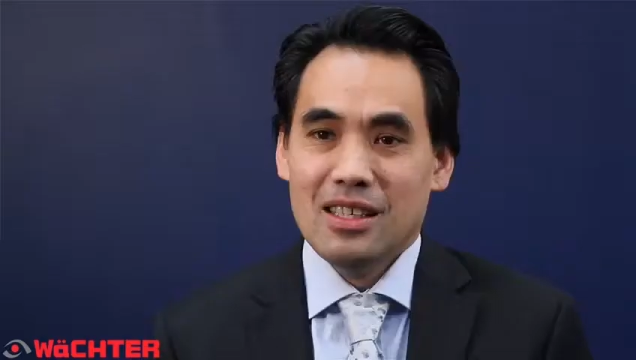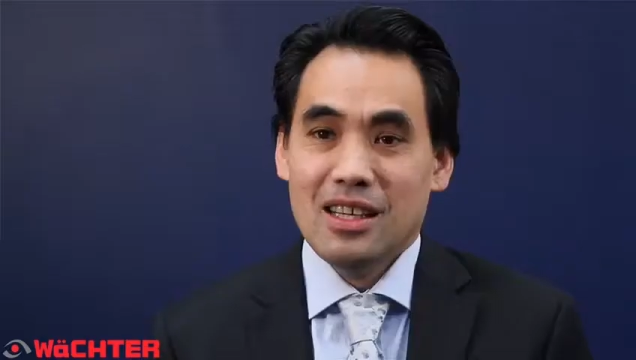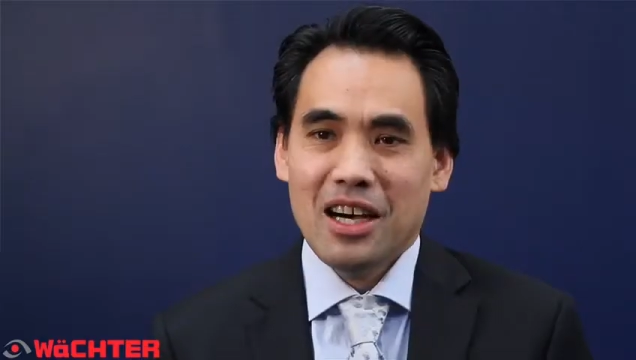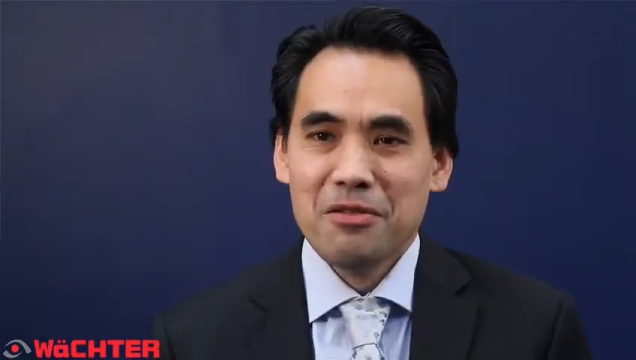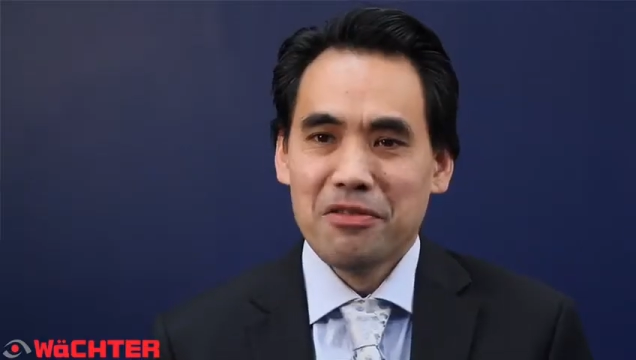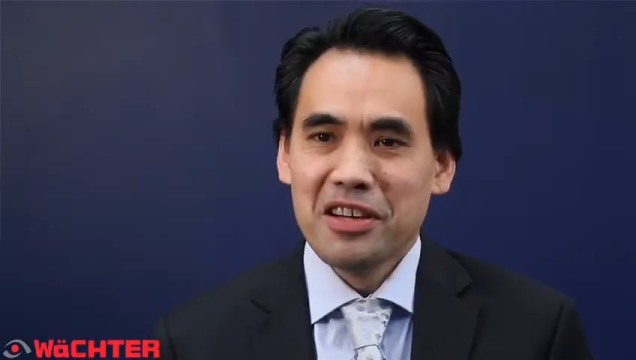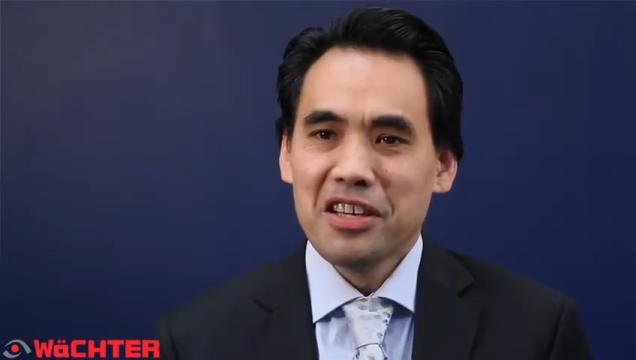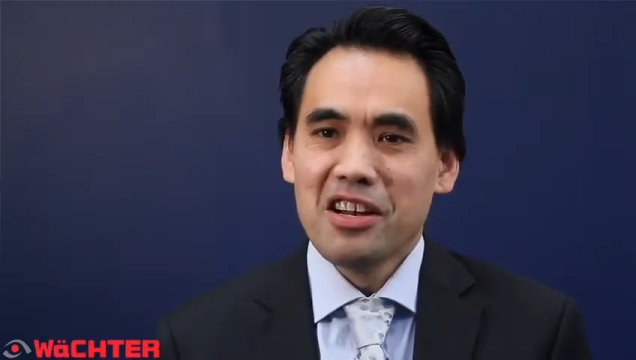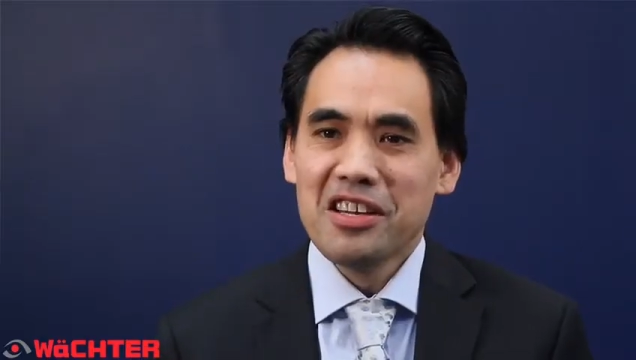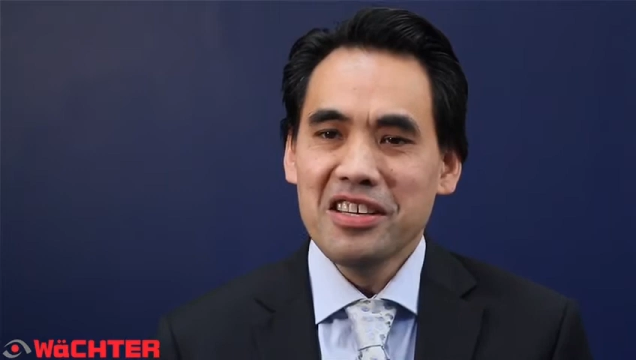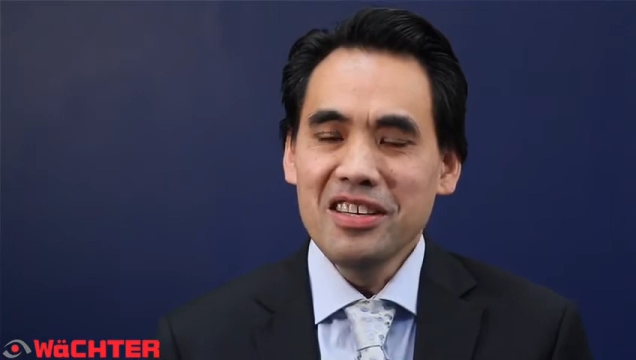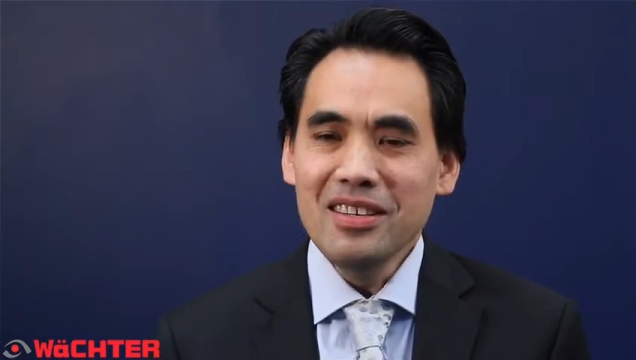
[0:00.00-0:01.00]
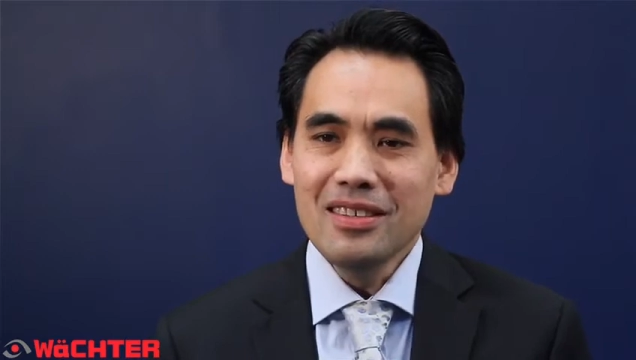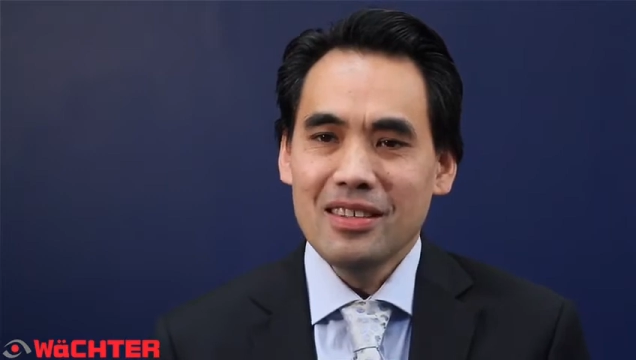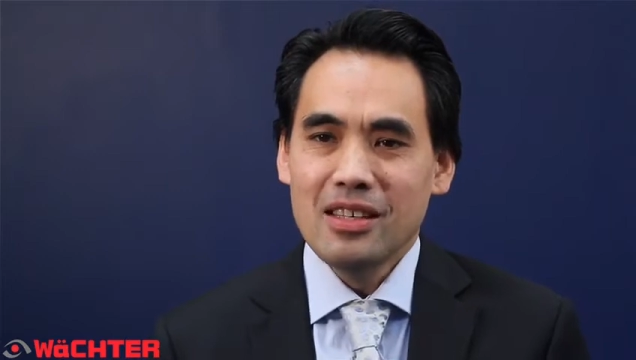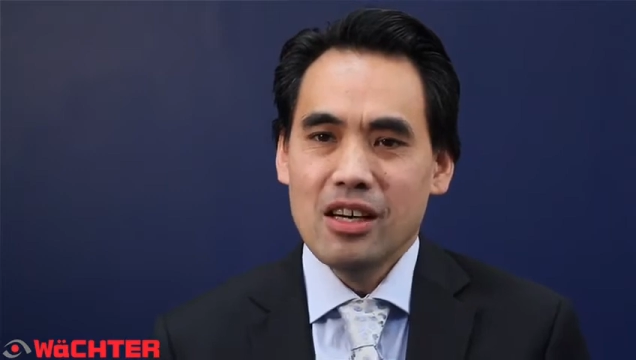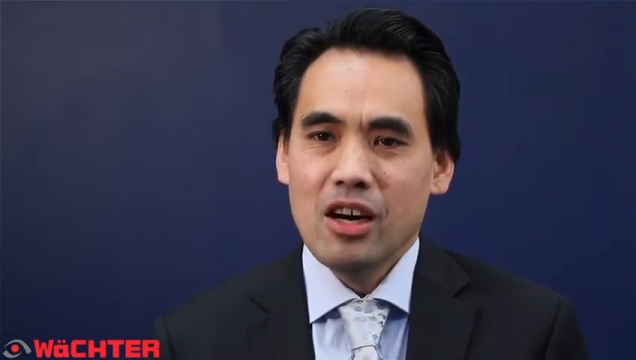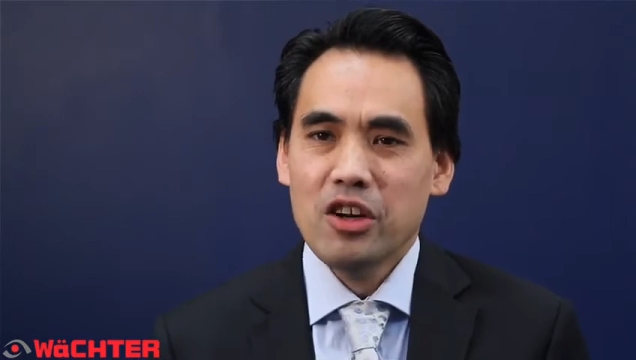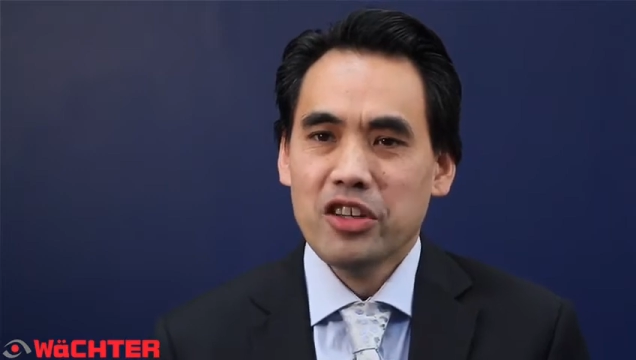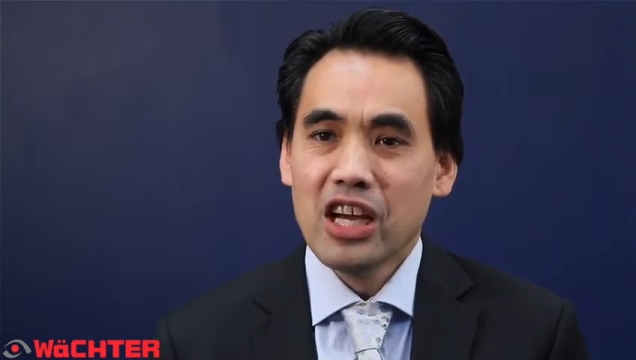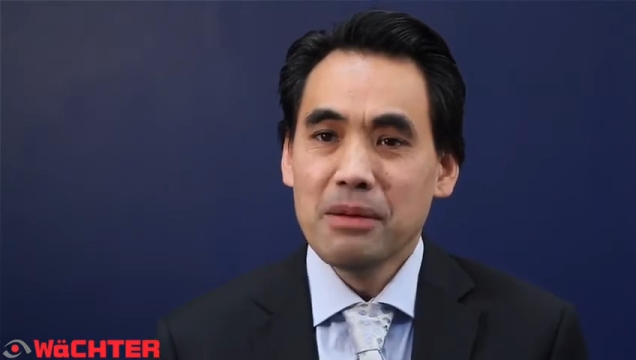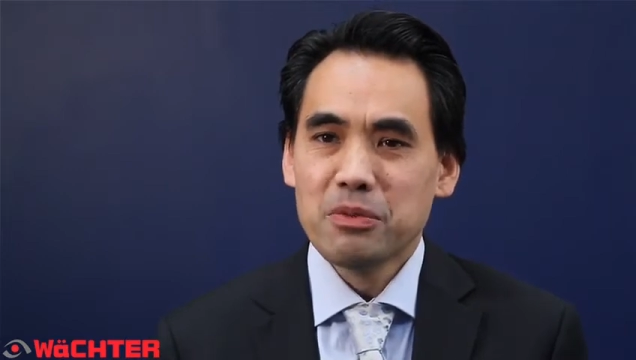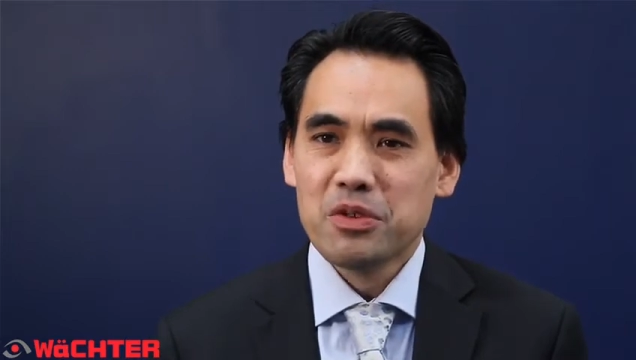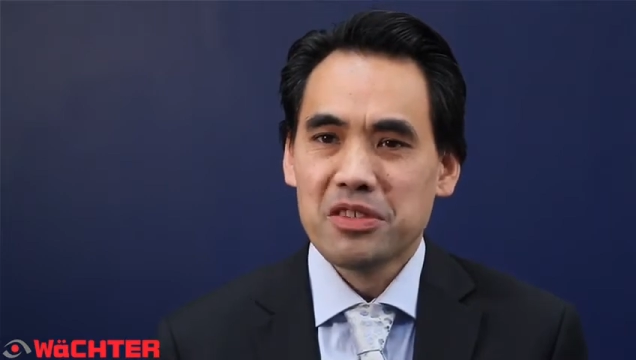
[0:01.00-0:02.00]
And finally, an
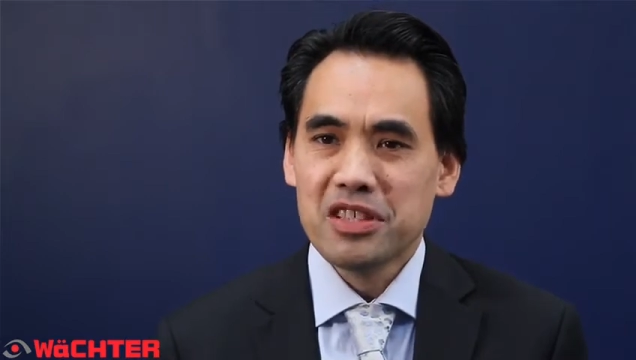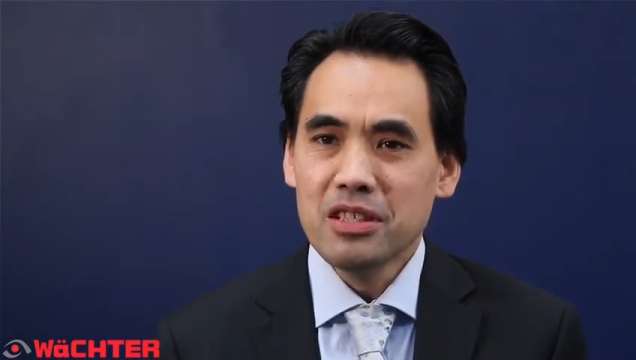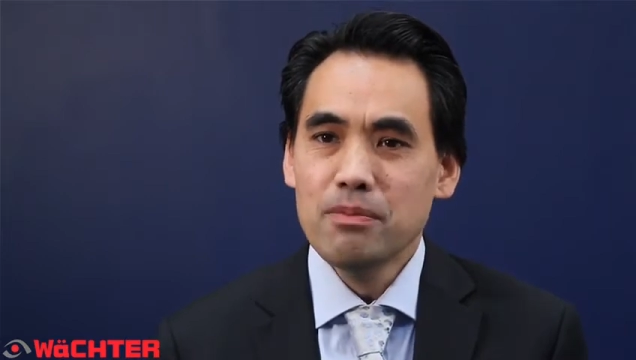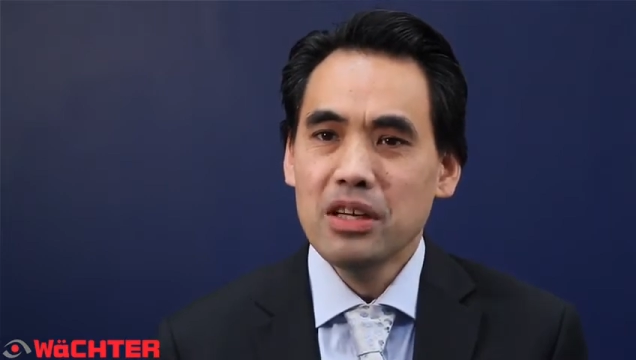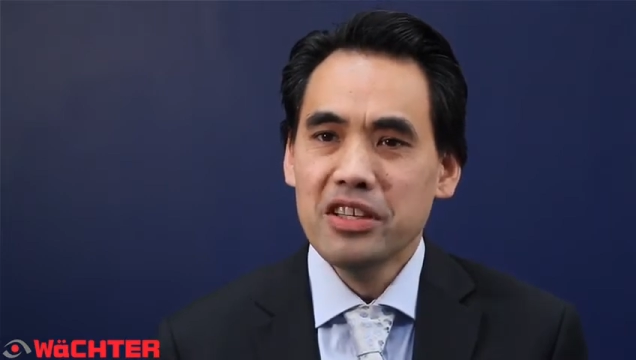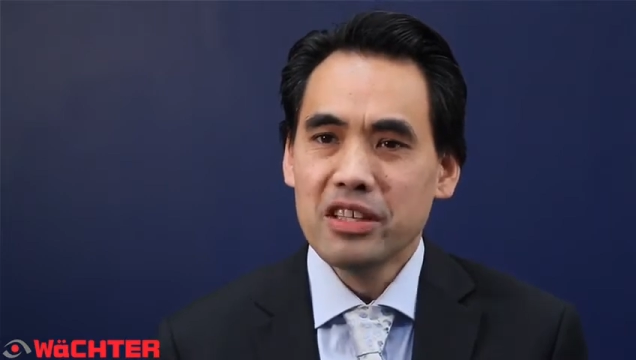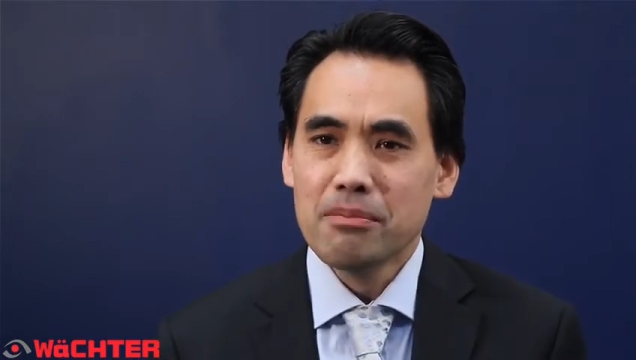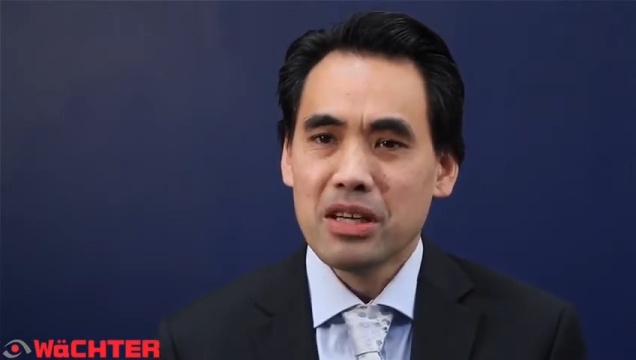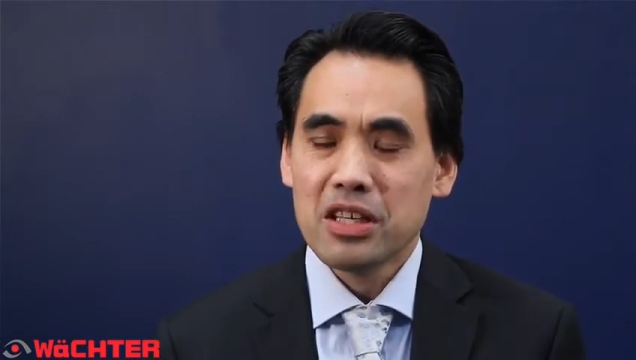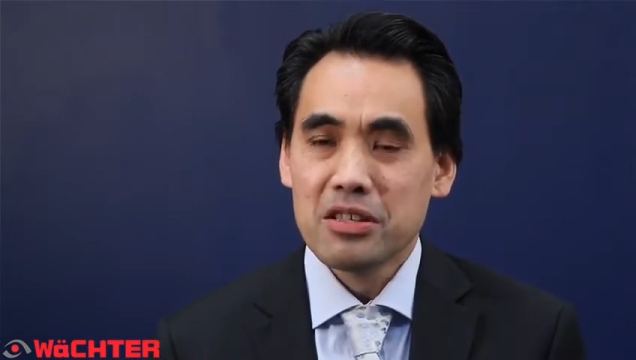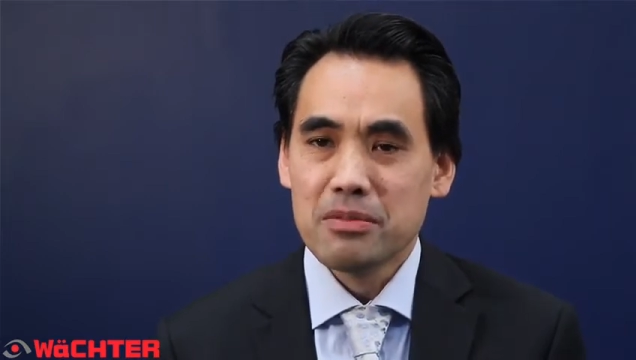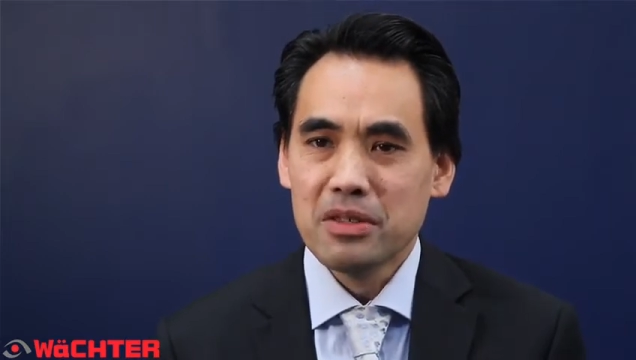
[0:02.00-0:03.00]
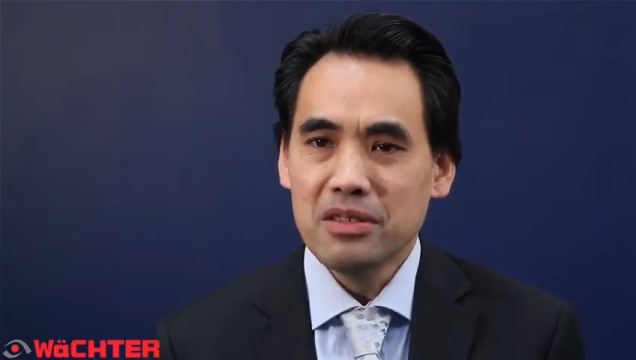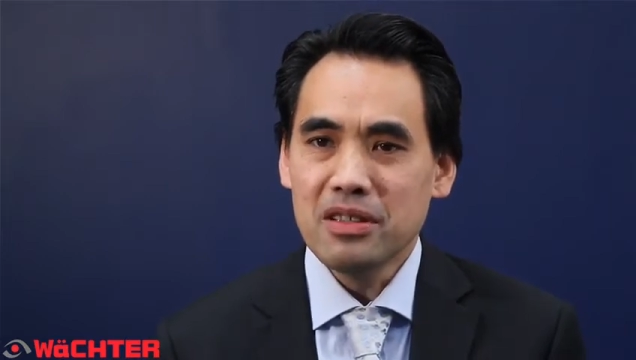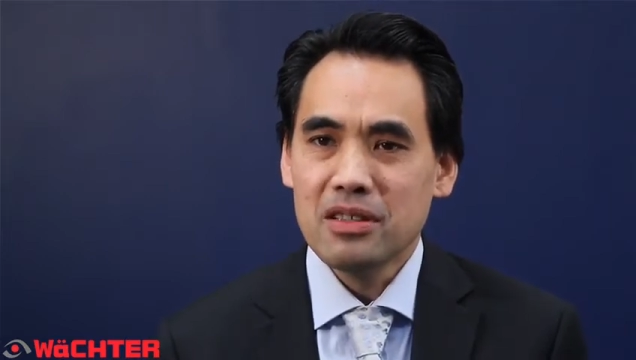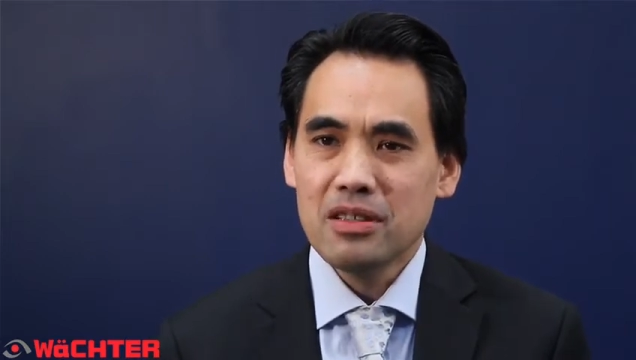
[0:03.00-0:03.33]
help to seat building management